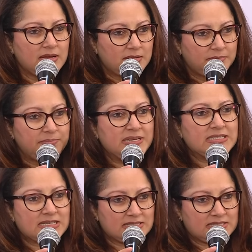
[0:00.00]

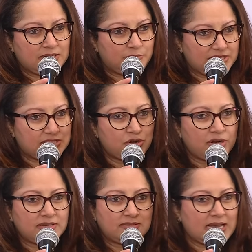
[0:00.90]
beta state where it's
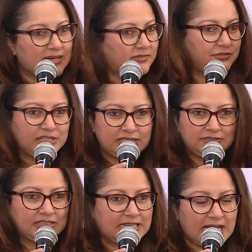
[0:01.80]
not like really,
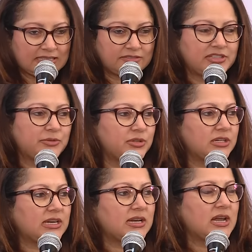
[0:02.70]
really actively working.